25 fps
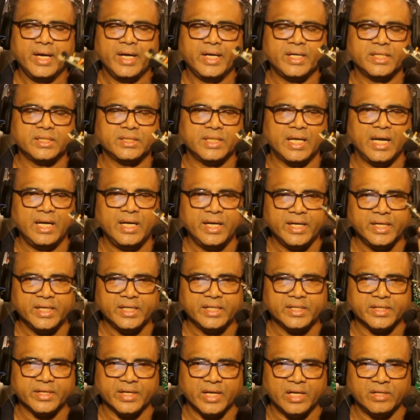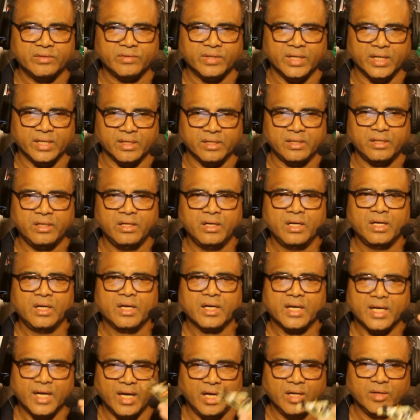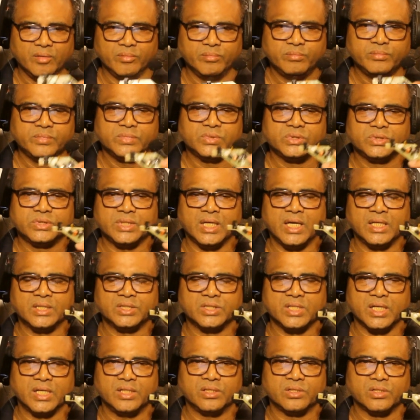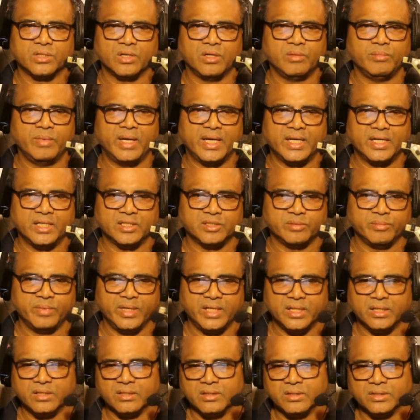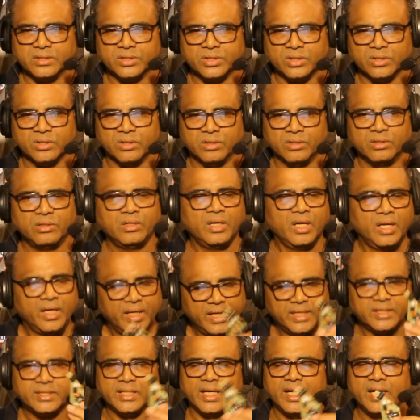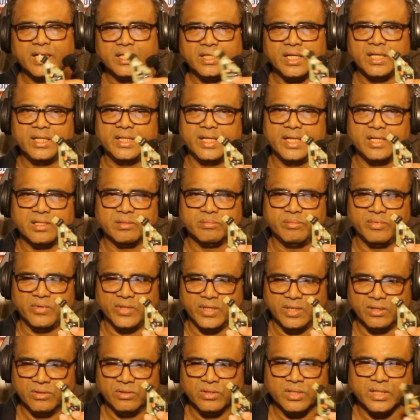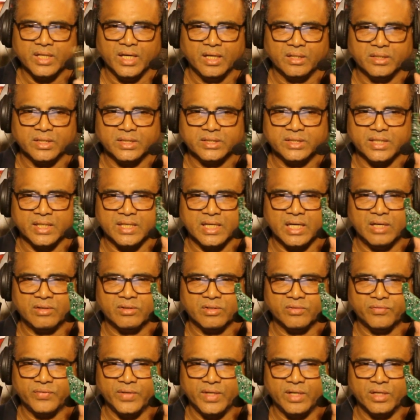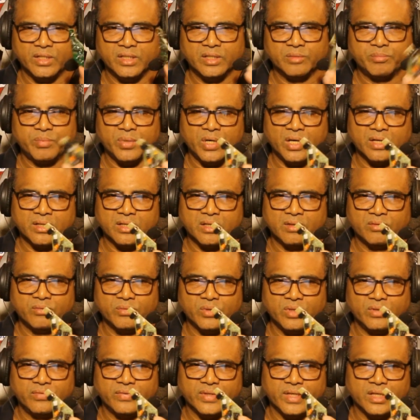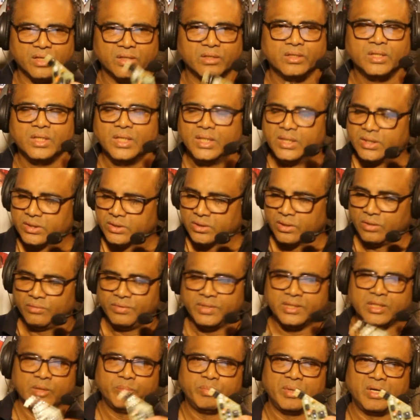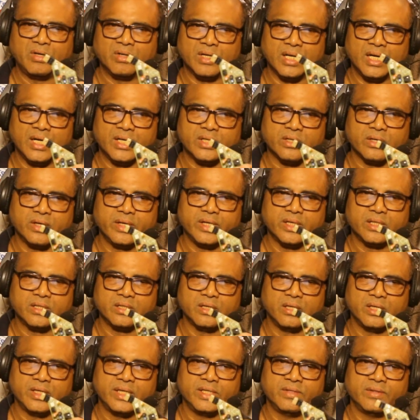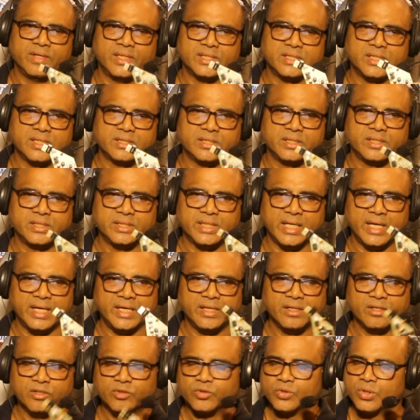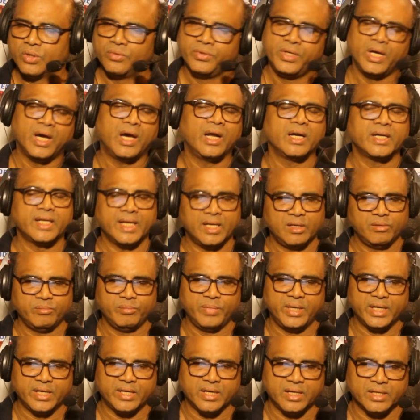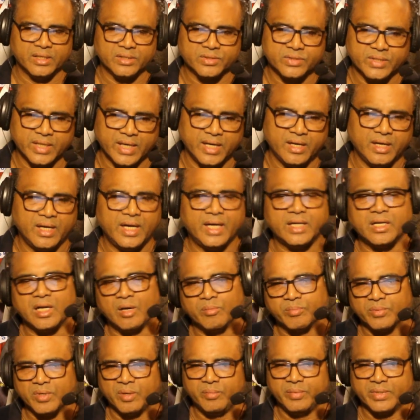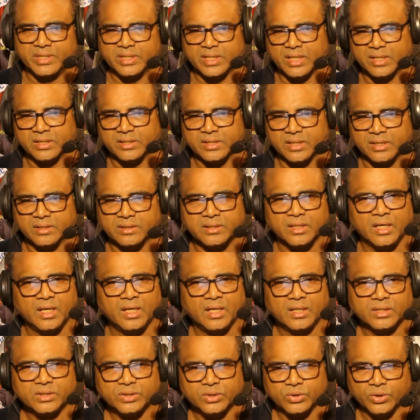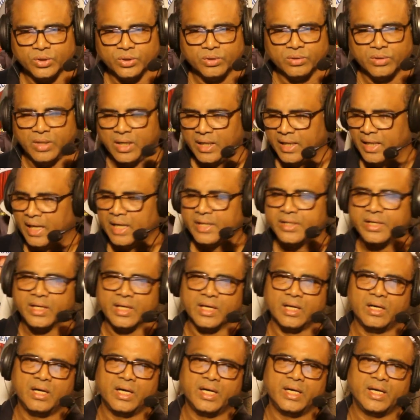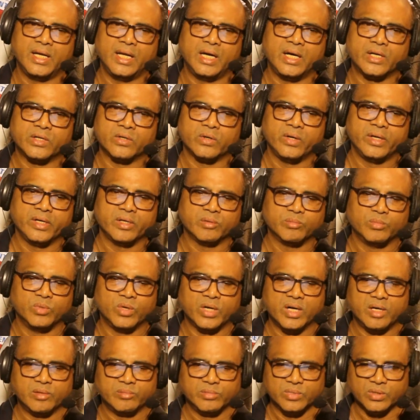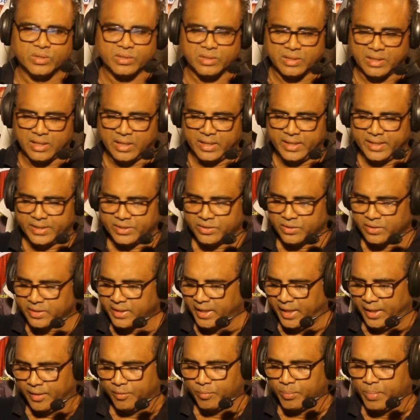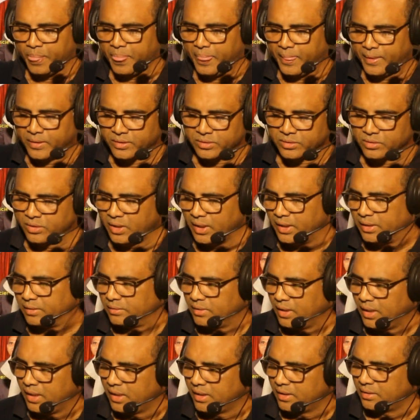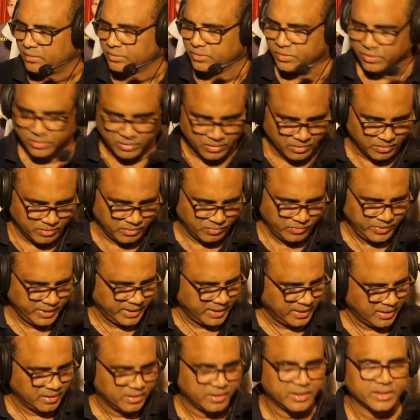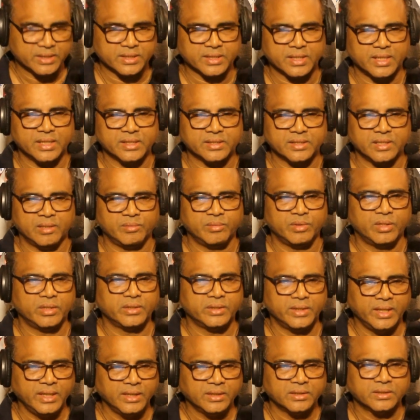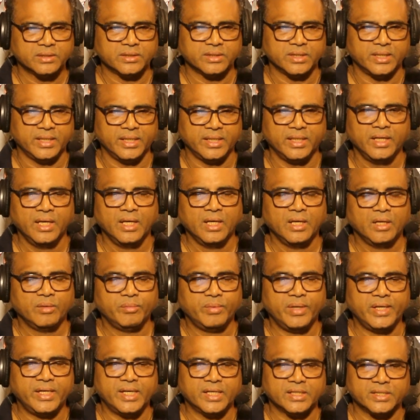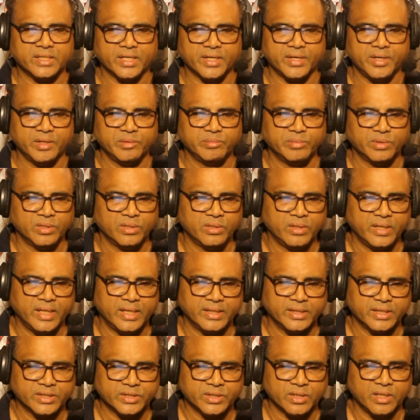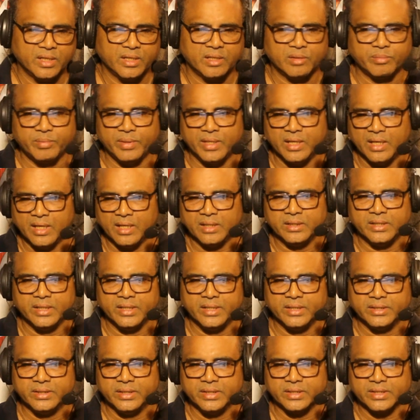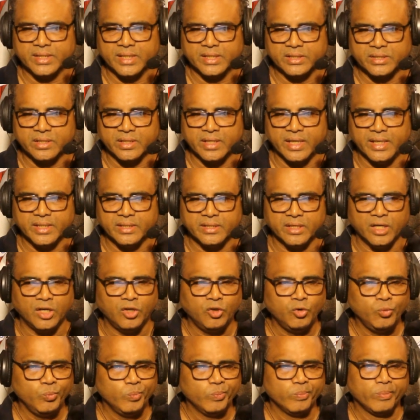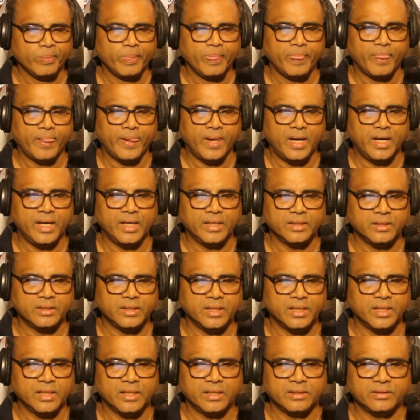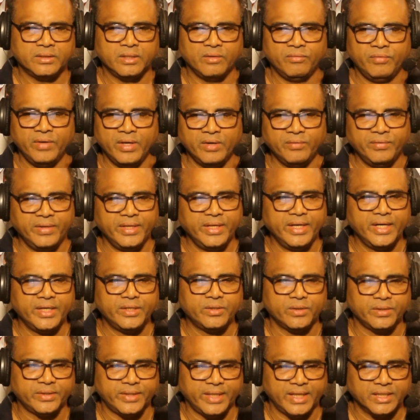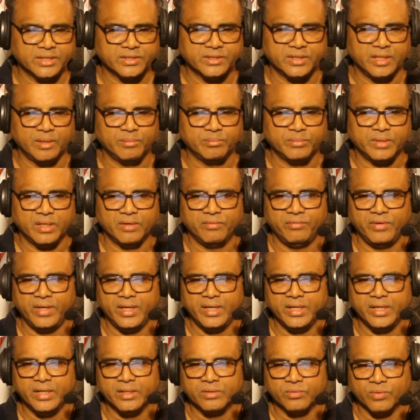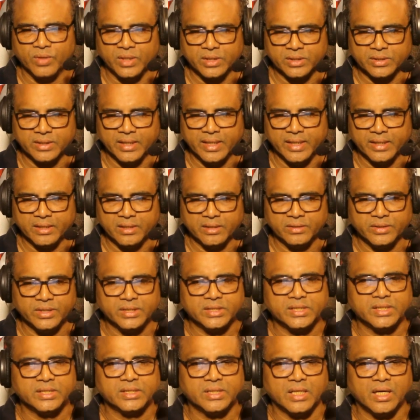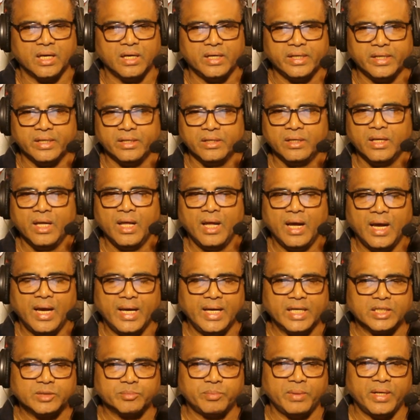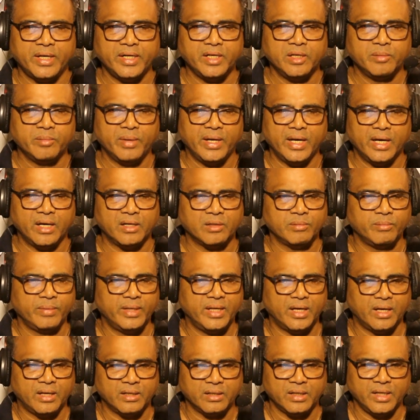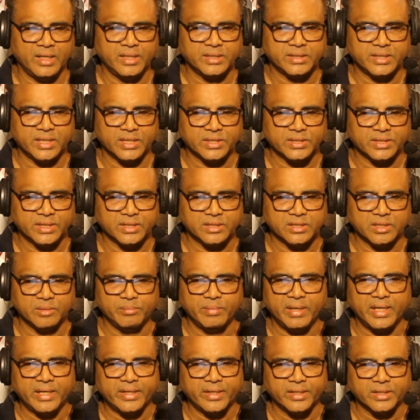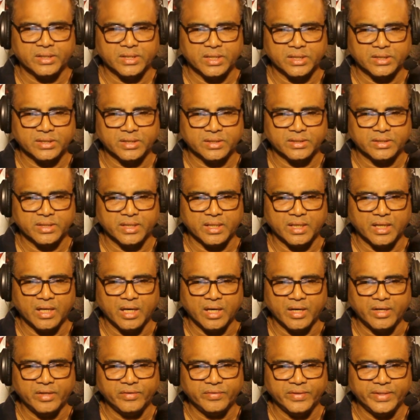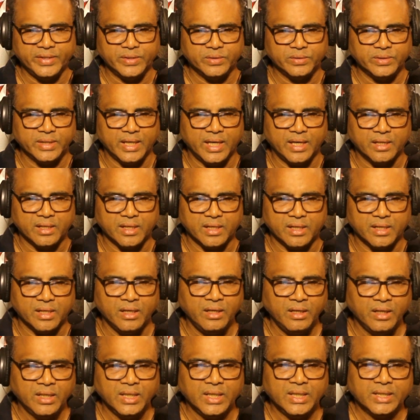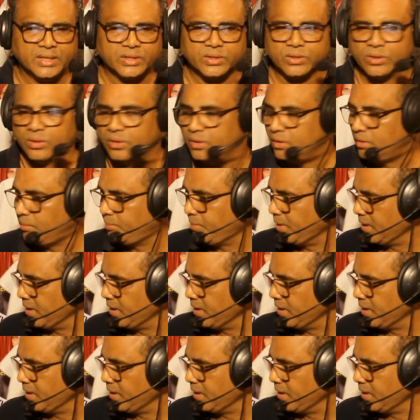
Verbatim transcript: It is LED driver come charge control management. So it's an intelligent fellow, okay, this is a clever fellow, a programmable fellow. So with the power electronic uh, devices design, so we all can make understand let upcoming sessions through uh, electrical and electronic more and more knowledge, okay. Good, uh, so we can discuss about this, see printed circuit board and the solar panel, all discussed right now and uh, the way we need to test them the way it works like uh, this is all in i explain in my, on my online sessions in mentoring sessions and all how do we do that and all so